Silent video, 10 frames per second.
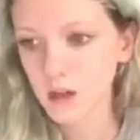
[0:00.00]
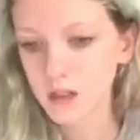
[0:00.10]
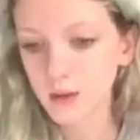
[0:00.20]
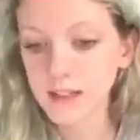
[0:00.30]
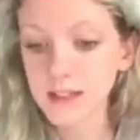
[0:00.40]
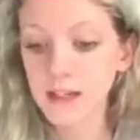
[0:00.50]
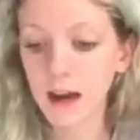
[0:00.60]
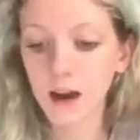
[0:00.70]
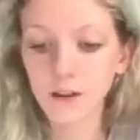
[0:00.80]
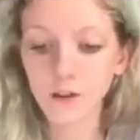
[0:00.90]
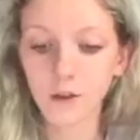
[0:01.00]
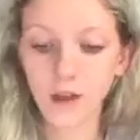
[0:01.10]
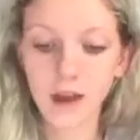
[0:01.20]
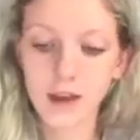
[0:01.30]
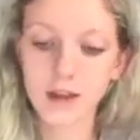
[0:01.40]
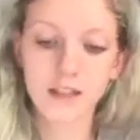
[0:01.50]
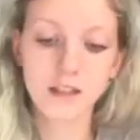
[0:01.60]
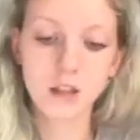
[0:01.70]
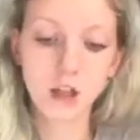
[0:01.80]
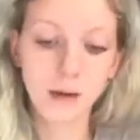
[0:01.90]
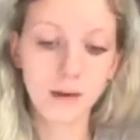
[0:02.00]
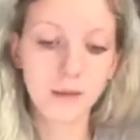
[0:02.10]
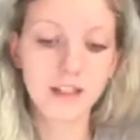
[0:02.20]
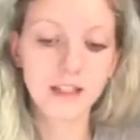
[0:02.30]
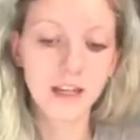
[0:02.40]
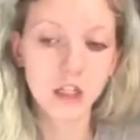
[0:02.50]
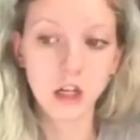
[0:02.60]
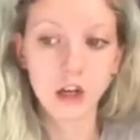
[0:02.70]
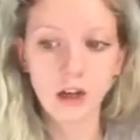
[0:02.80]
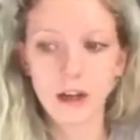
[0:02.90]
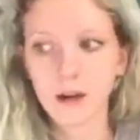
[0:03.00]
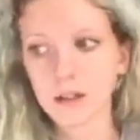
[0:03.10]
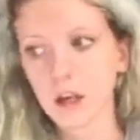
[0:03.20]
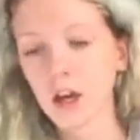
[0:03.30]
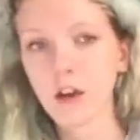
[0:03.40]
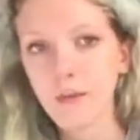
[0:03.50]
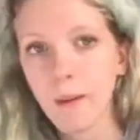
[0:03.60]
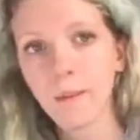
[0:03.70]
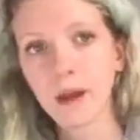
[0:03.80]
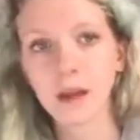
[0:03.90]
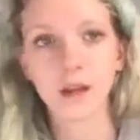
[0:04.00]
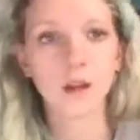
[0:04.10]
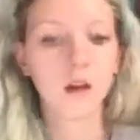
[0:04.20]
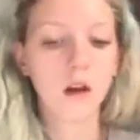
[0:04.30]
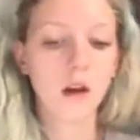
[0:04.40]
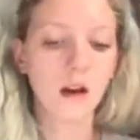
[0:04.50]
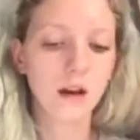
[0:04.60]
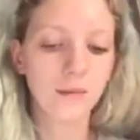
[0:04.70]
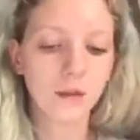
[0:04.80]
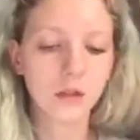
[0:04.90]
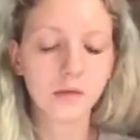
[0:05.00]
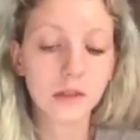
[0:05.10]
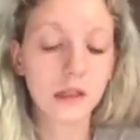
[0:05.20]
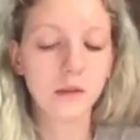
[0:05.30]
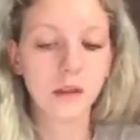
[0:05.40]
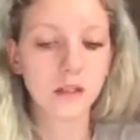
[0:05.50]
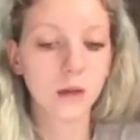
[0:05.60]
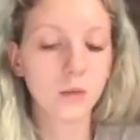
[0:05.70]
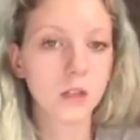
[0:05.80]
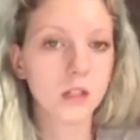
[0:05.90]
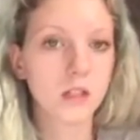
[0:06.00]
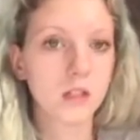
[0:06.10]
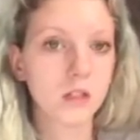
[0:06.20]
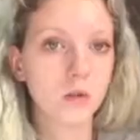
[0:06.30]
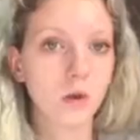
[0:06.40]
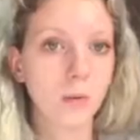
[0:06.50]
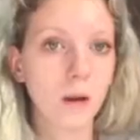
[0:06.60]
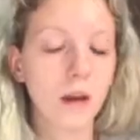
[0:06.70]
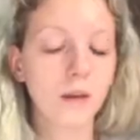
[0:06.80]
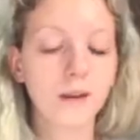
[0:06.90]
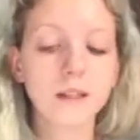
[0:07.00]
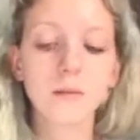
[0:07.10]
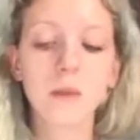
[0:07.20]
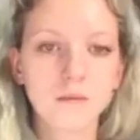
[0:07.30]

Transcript: So I did that, I filled that in, I took it with me. I didn't actually look at it because I kind of remembered it, because obviously they were things I wanted to talk about anyways.